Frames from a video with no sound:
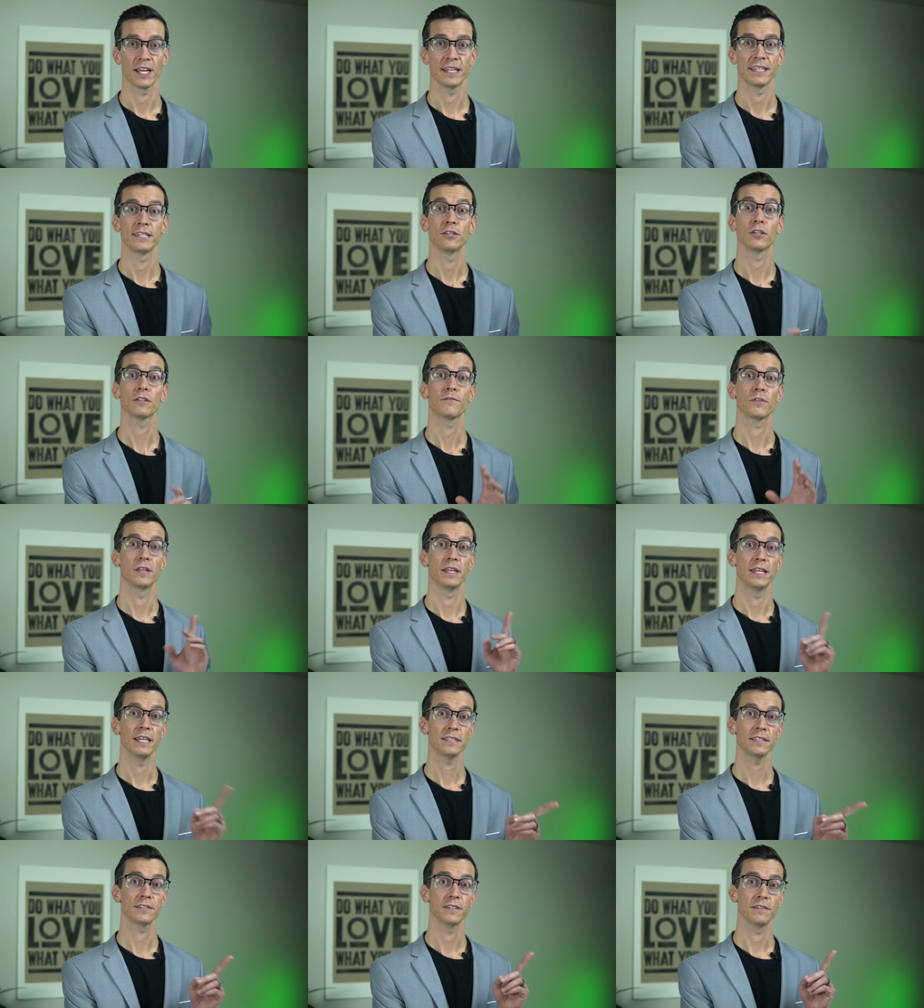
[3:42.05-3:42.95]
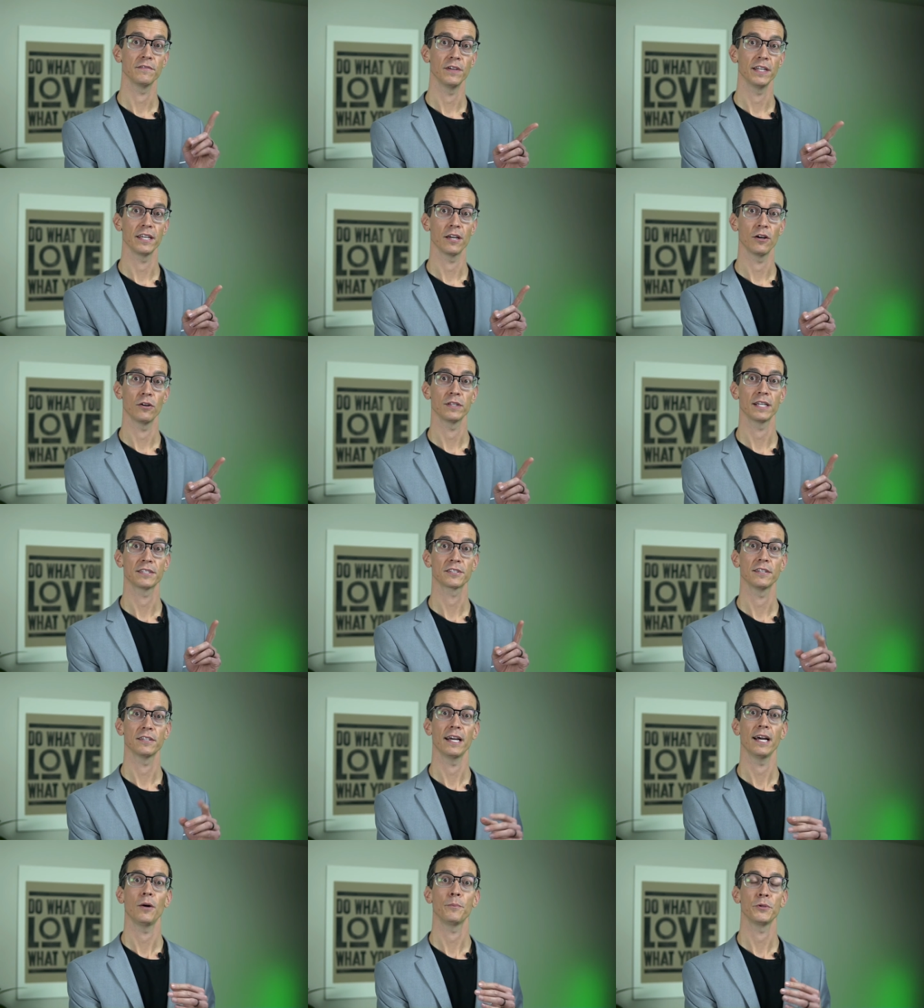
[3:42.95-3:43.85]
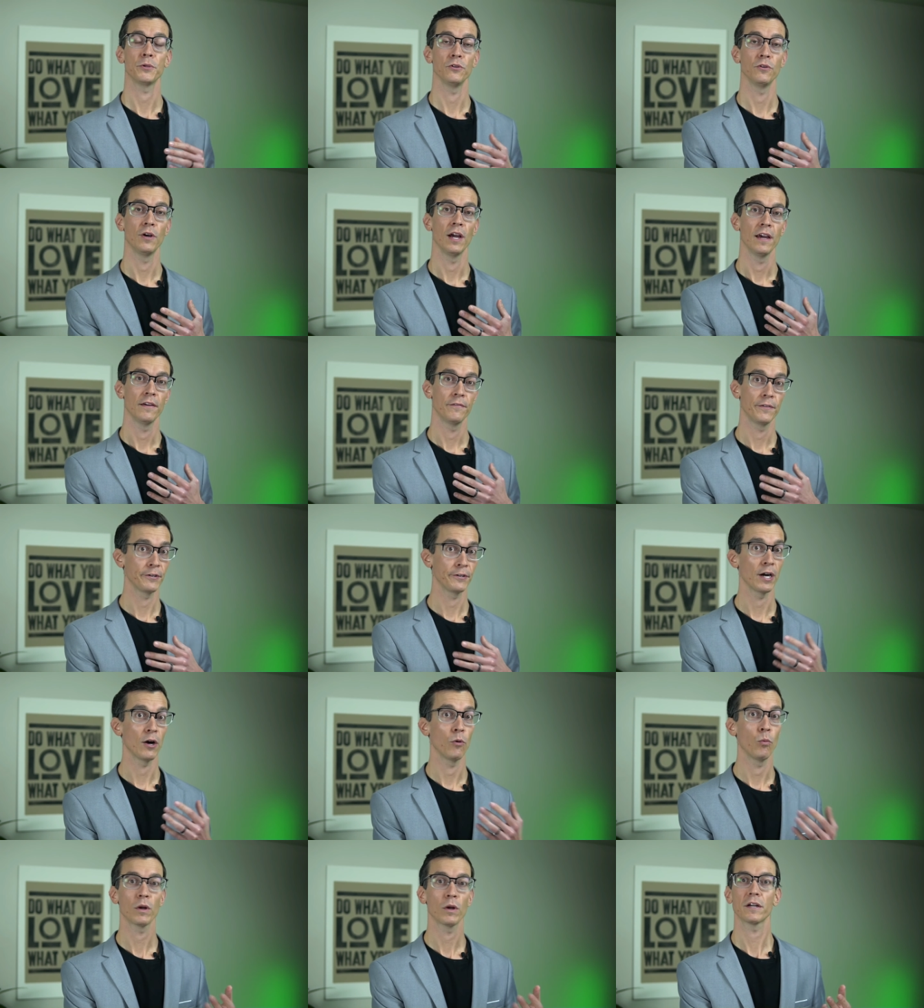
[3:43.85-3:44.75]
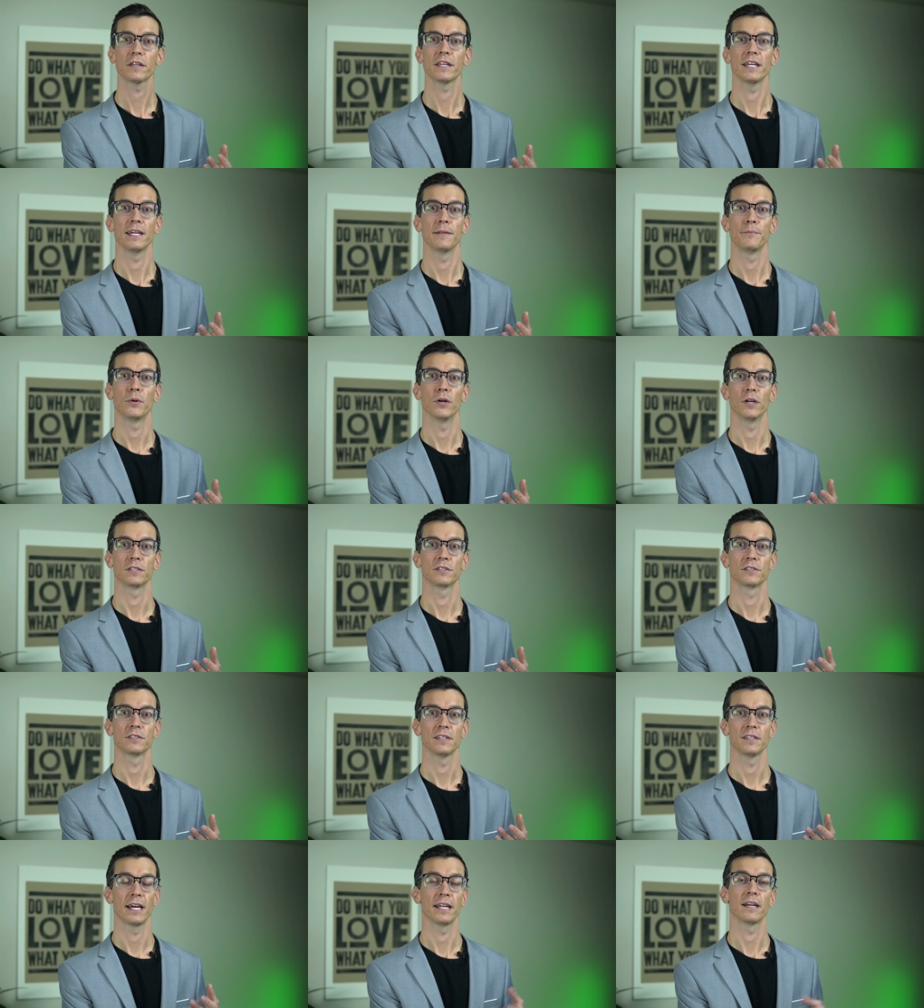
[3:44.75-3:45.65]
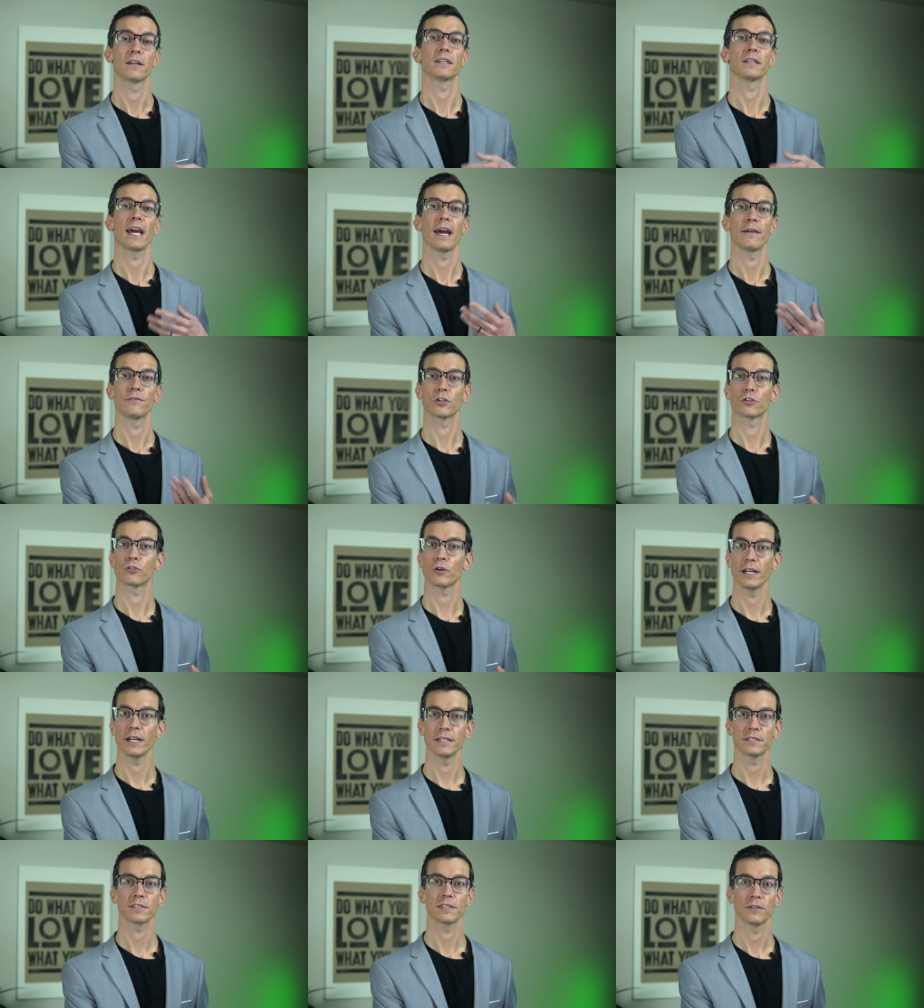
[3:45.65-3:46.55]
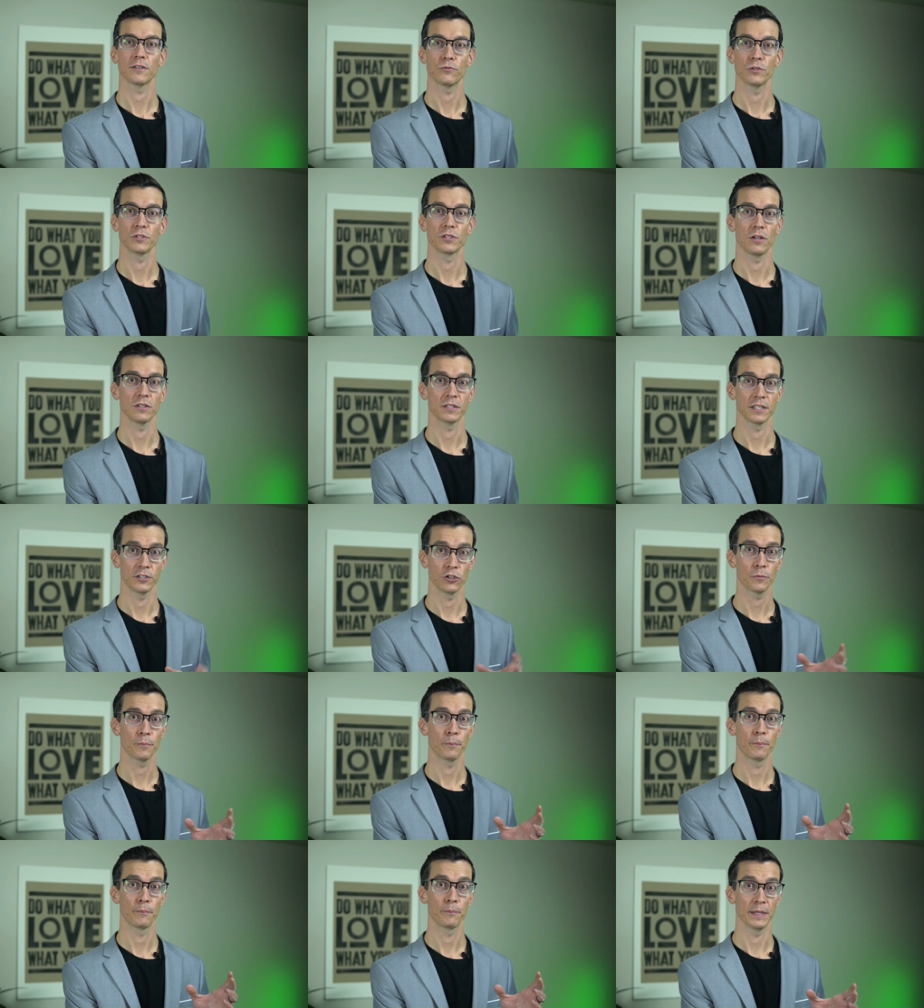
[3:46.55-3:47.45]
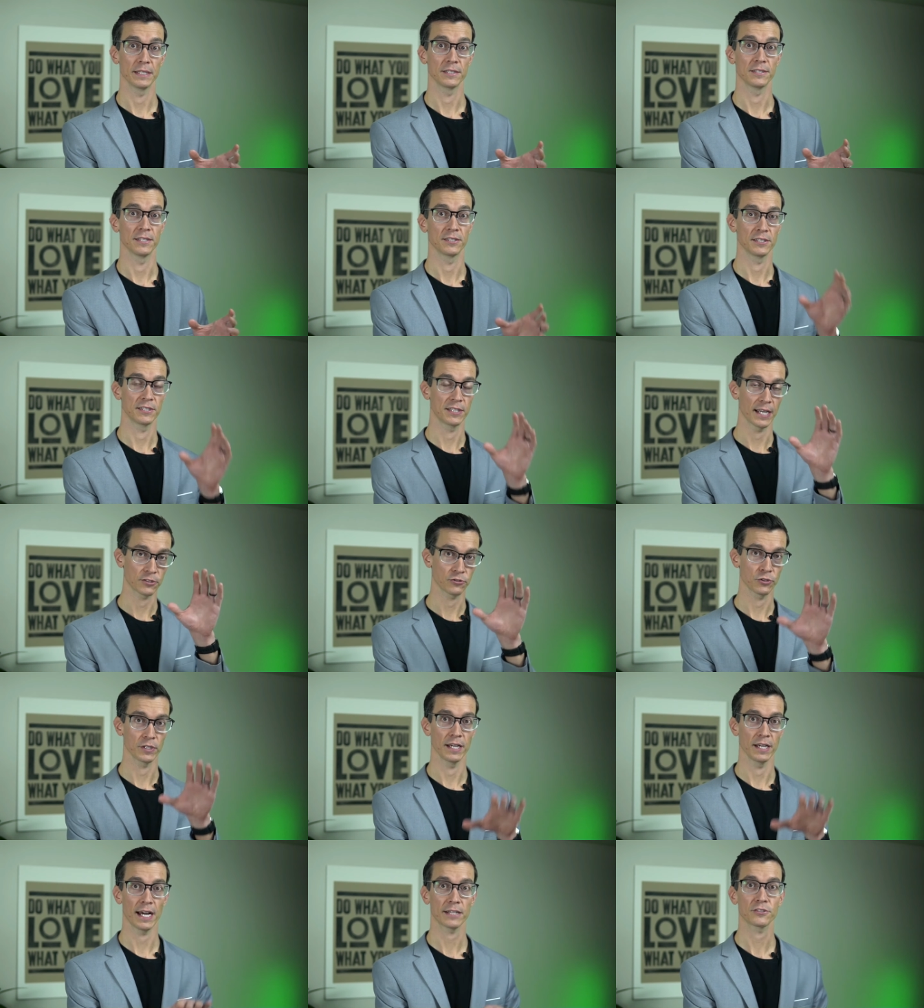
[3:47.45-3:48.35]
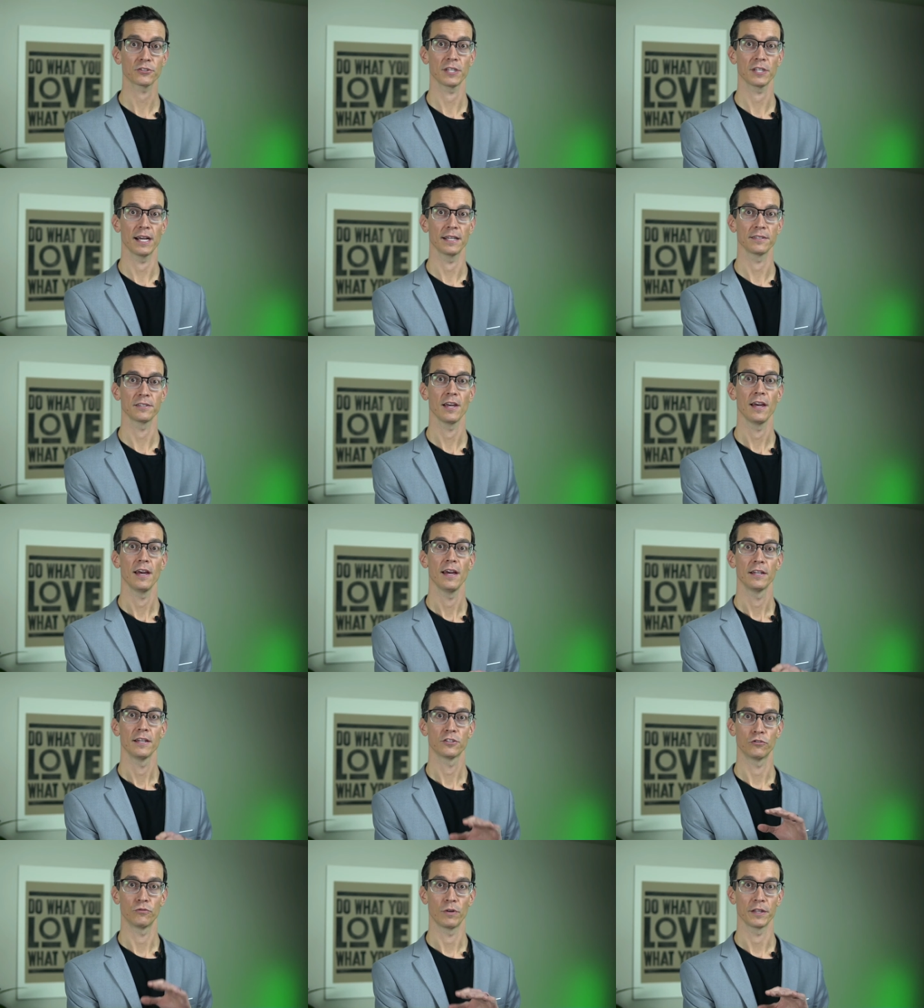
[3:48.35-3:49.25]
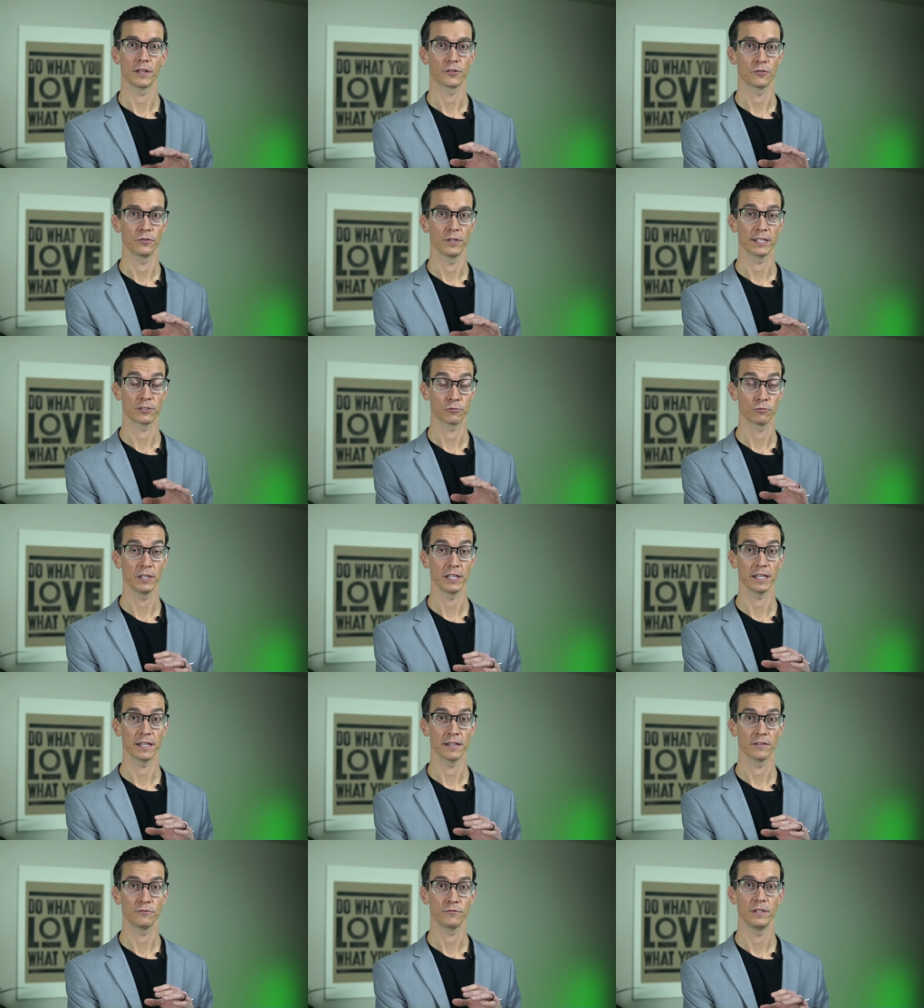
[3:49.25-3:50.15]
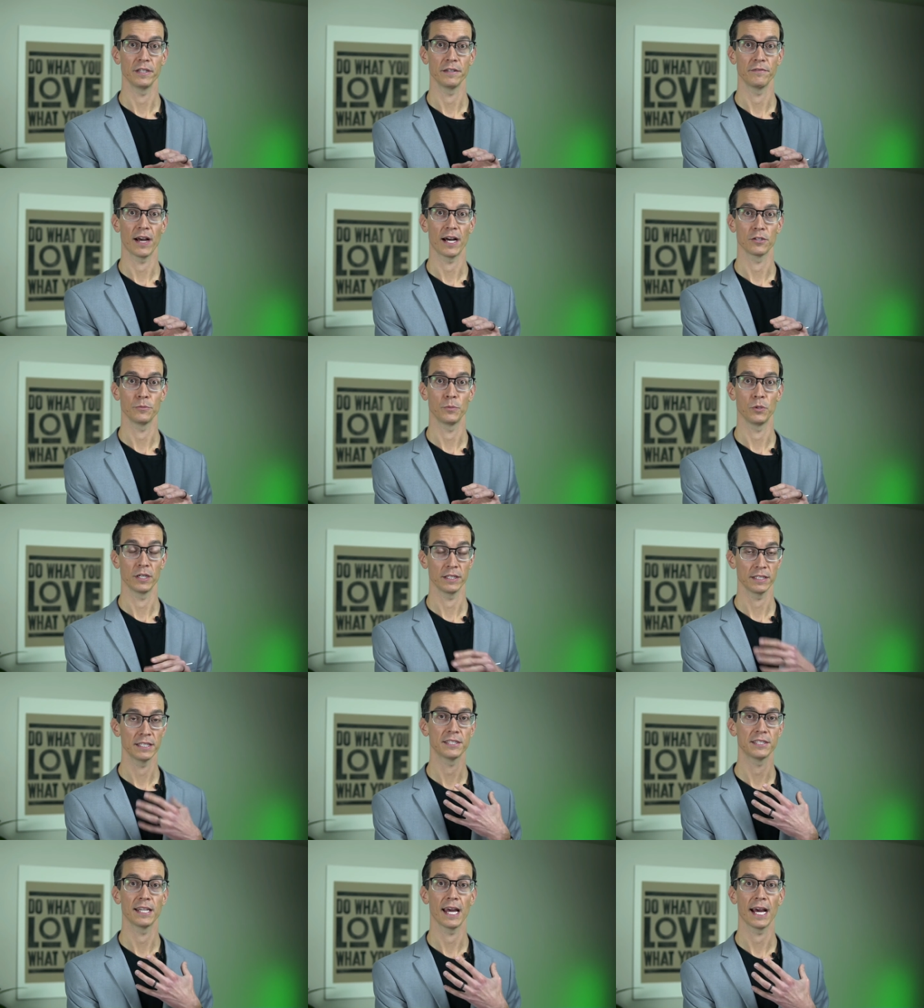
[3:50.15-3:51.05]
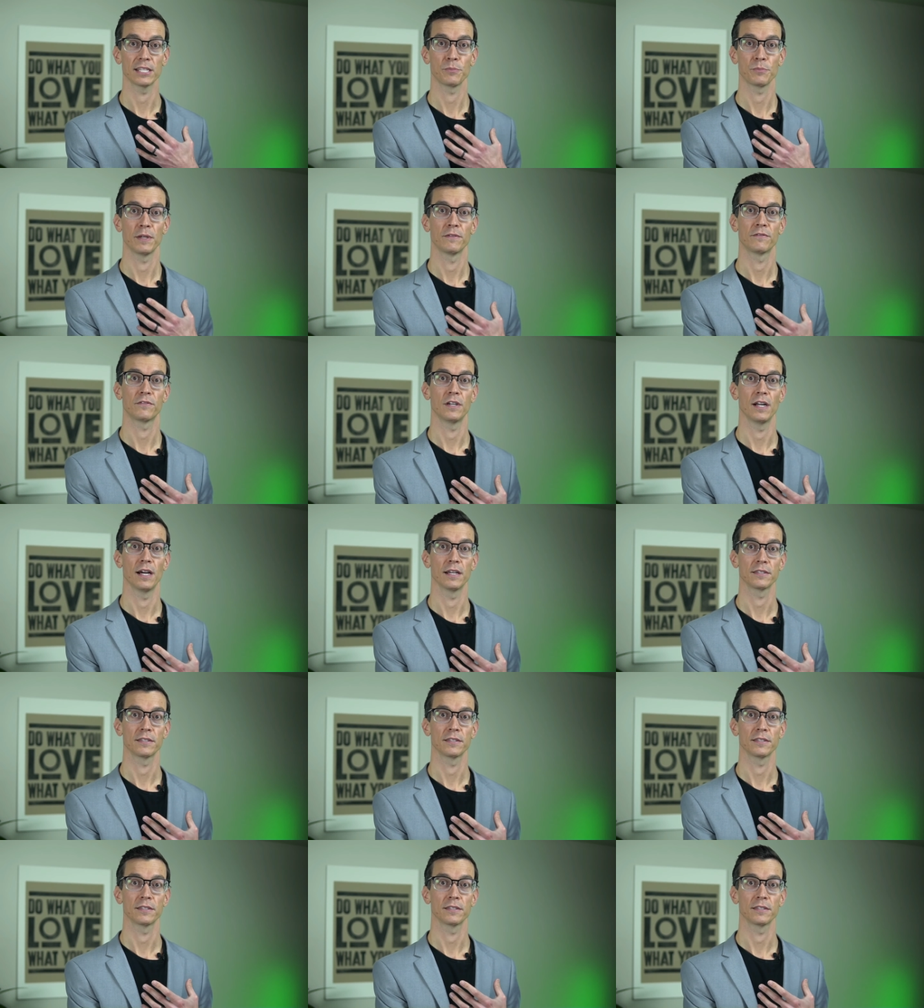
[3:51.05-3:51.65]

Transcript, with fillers: And then look for this video that's going to help you figure out what are the inputs that are going to have the greatest result in your business. It's actually an exercise to run through. That's really, really valuable. At least it has been for